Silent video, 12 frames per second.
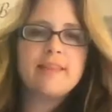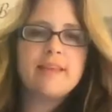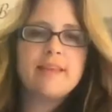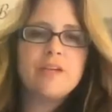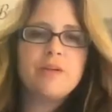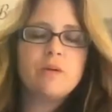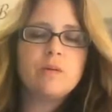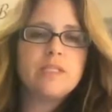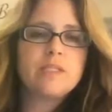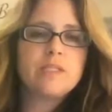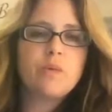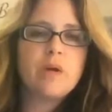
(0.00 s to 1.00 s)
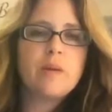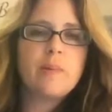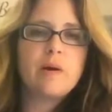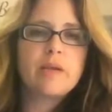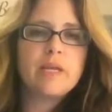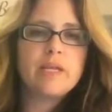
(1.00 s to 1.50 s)
think you don't need to worry
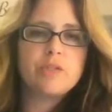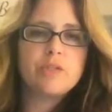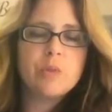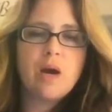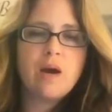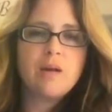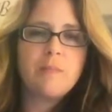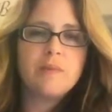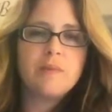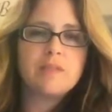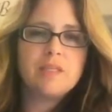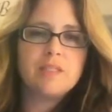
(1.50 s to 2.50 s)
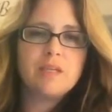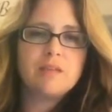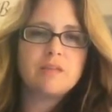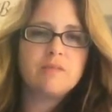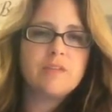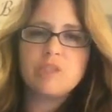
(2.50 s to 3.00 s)
about getting too caught up in the
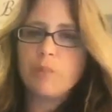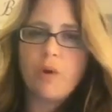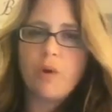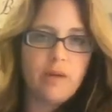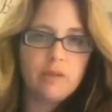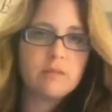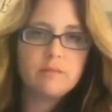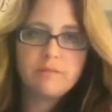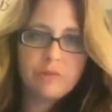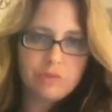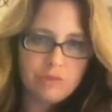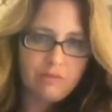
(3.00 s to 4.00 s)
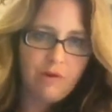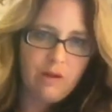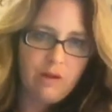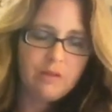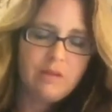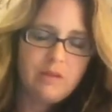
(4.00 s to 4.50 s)
details of each product, first of
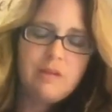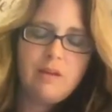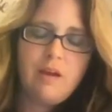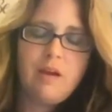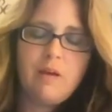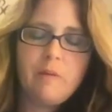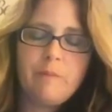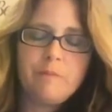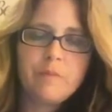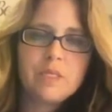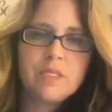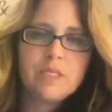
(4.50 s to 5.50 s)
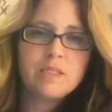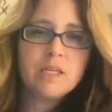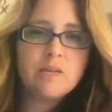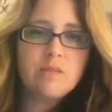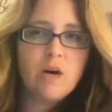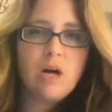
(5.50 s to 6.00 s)
all.
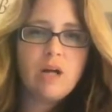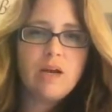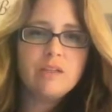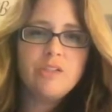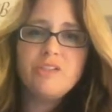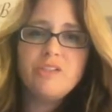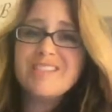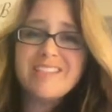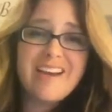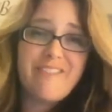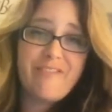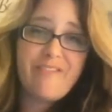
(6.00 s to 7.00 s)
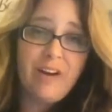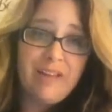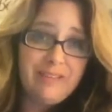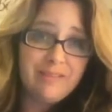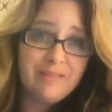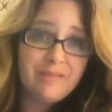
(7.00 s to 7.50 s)
Second of all, you just need to have
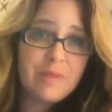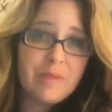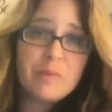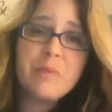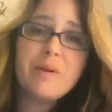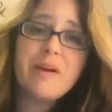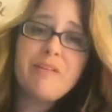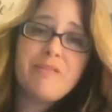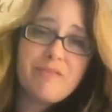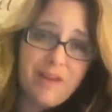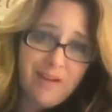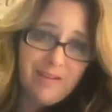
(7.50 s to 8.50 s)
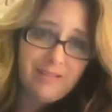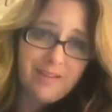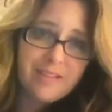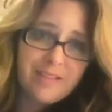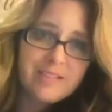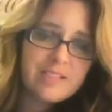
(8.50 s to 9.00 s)
fun. People want to have fun.
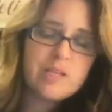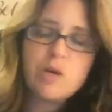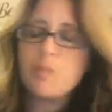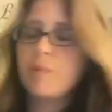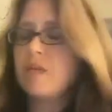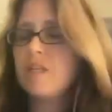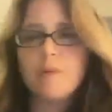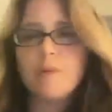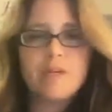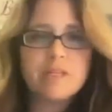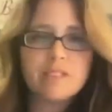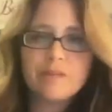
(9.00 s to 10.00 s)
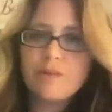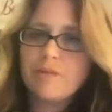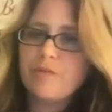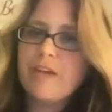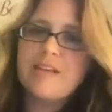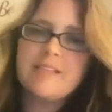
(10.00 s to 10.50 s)
So putting the products on their
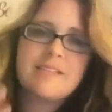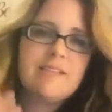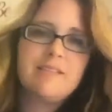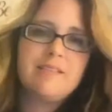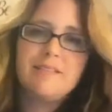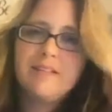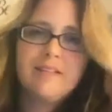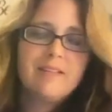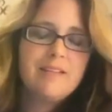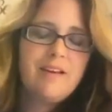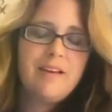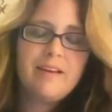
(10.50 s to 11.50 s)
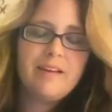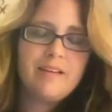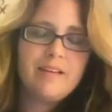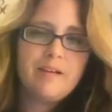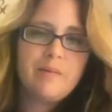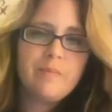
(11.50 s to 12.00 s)
face and
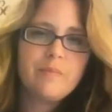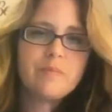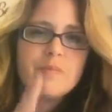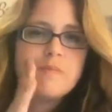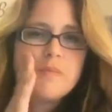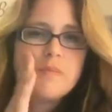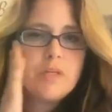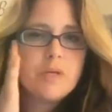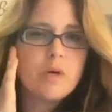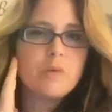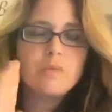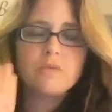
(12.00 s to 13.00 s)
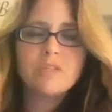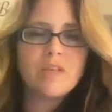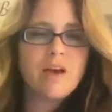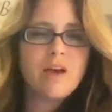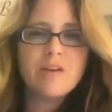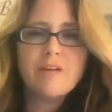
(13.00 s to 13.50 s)
just
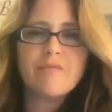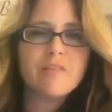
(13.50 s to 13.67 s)
having